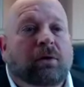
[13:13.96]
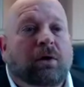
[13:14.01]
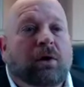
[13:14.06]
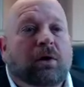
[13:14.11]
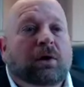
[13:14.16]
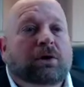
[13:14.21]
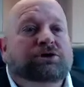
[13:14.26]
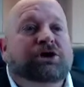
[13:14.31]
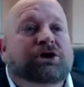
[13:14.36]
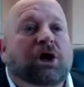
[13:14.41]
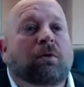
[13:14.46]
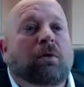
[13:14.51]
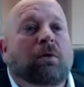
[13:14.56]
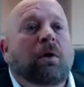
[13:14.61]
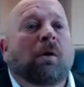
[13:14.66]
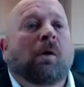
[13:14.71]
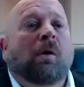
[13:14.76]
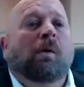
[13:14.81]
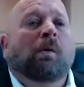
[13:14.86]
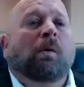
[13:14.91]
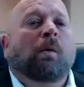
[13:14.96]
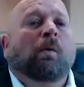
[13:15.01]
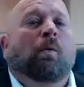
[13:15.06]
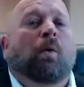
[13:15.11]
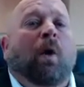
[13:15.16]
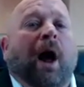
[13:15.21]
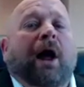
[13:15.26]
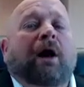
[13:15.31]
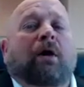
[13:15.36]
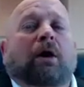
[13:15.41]
So
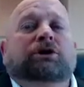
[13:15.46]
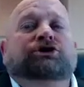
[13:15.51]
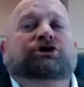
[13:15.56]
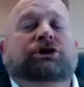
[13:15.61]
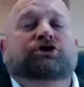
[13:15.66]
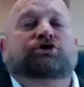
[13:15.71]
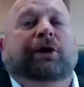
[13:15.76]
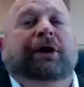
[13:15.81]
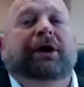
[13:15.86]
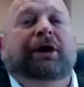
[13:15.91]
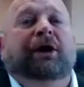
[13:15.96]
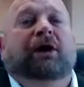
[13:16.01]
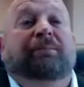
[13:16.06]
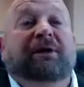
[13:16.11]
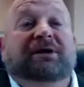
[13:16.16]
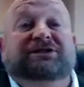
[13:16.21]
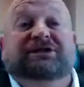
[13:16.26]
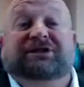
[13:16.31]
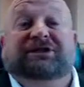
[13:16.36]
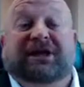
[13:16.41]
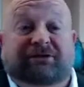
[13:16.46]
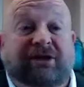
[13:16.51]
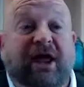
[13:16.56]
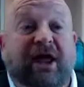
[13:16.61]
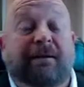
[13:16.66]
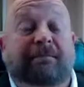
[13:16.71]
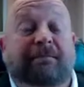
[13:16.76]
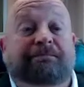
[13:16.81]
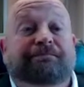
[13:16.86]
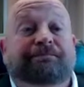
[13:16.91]
why aren't you treating your business like
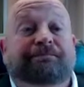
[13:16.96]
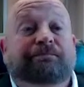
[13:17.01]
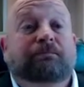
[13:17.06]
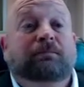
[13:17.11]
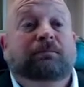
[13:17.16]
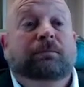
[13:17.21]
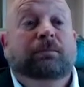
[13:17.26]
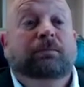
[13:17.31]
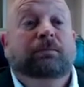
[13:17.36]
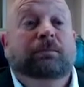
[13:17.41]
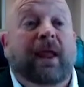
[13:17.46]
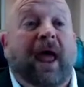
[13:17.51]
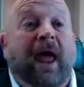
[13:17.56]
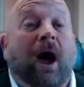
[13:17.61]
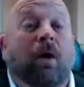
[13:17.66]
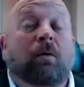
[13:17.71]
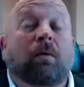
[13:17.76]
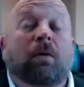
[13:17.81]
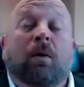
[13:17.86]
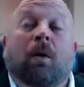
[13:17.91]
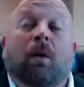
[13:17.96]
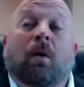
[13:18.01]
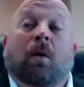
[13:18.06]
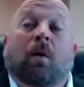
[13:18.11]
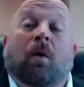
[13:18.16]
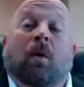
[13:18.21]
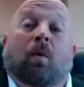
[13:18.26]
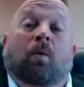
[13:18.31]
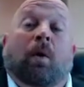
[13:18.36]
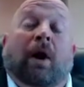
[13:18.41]
them? Now,
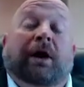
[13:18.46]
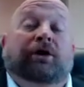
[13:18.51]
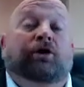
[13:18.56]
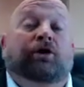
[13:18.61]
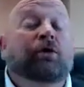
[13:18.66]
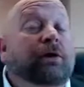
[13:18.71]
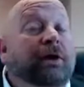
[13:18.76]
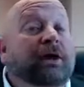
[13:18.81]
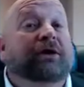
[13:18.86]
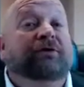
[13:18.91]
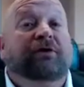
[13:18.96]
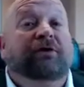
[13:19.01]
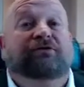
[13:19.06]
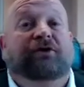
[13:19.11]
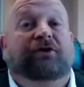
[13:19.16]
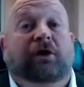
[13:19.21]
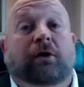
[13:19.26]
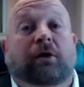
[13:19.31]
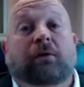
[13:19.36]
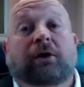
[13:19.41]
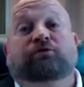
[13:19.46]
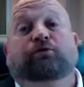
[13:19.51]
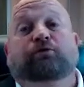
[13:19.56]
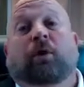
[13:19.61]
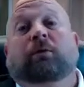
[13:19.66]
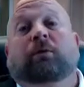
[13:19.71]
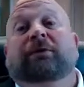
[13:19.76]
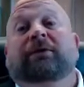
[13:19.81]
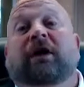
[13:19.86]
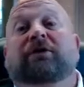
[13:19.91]
what you need to do is
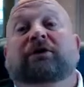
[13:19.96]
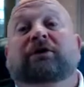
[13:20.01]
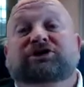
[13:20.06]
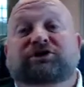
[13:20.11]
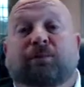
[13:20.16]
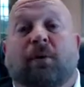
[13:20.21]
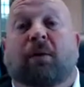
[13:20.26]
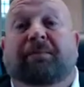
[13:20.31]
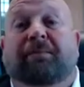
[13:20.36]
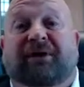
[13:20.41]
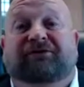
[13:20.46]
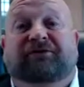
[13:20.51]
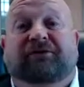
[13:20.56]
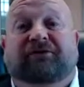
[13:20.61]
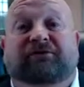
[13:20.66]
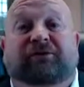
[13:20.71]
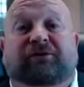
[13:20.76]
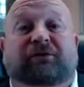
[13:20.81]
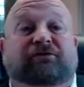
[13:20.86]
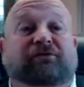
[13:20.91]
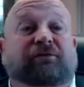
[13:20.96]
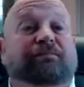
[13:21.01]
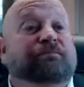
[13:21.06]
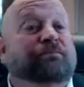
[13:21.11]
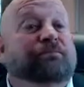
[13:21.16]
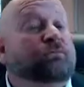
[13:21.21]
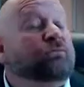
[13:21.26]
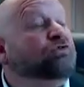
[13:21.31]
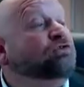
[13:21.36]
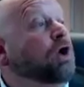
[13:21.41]
work with other small businesses.
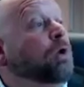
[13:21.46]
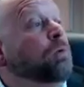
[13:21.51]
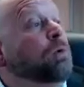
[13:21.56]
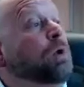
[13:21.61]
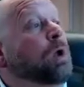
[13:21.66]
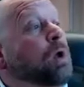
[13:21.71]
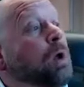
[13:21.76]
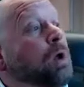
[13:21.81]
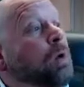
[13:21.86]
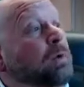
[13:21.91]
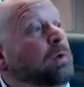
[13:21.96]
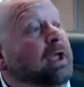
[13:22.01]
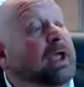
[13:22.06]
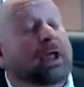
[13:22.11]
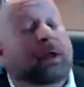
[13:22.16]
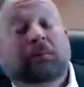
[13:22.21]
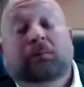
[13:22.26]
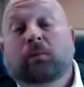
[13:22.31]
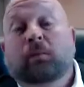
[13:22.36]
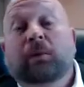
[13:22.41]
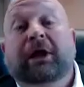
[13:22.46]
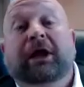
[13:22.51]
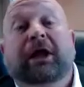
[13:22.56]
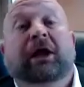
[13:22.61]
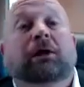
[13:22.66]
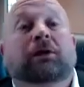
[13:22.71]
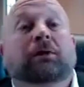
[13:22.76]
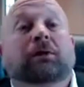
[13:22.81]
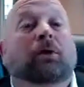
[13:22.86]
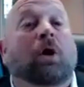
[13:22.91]
So we
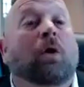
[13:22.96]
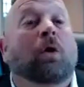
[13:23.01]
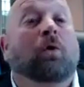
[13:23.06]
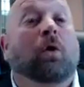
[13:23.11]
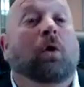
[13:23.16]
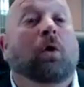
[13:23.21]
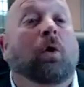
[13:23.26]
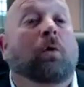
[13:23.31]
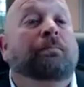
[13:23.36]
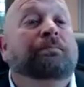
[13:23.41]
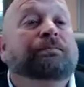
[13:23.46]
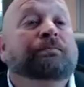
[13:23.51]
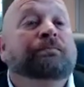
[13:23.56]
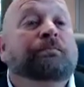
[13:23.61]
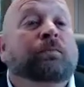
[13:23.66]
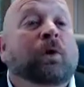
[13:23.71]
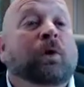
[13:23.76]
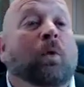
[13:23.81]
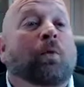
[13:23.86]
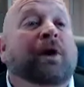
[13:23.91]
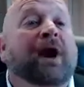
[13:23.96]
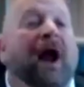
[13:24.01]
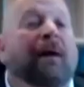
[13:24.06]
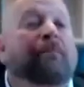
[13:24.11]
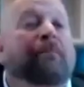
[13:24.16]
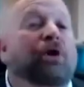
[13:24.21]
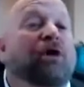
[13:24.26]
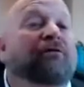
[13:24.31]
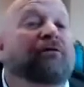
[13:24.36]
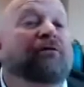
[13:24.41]
get local. When I
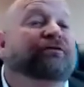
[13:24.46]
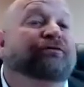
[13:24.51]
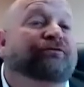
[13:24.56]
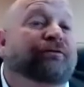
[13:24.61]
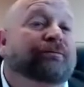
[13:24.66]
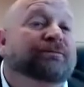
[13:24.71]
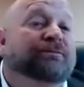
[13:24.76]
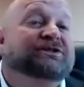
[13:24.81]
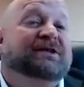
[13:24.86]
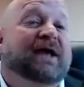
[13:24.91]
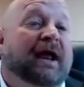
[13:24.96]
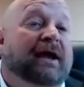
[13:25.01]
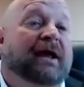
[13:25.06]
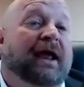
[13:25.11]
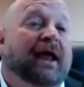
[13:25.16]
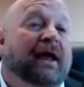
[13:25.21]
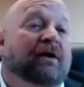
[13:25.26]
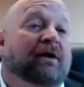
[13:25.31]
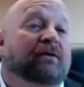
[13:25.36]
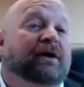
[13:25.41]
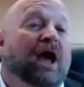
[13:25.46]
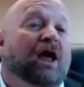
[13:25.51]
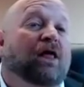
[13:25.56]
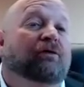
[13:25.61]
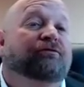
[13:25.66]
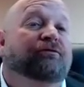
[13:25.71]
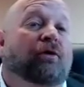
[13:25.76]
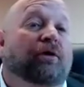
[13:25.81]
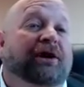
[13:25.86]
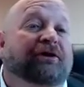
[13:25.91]
moved from San Diego,
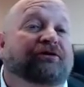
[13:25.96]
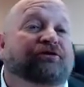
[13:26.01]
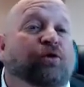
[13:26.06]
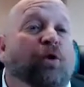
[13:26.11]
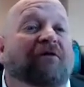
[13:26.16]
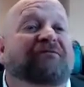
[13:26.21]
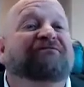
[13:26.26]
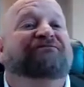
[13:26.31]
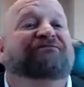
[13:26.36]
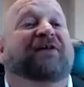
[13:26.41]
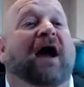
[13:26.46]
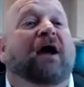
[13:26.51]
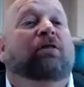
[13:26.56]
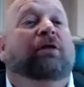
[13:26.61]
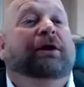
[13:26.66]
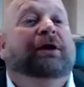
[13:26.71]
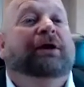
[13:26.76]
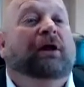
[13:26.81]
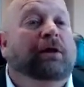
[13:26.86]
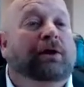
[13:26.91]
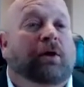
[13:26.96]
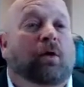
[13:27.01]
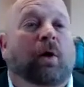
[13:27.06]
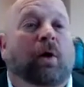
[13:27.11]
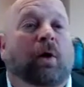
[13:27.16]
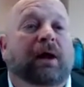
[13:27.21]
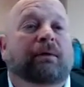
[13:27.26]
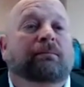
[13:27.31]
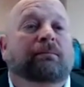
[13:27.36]
California to O'Fallon, Illinois,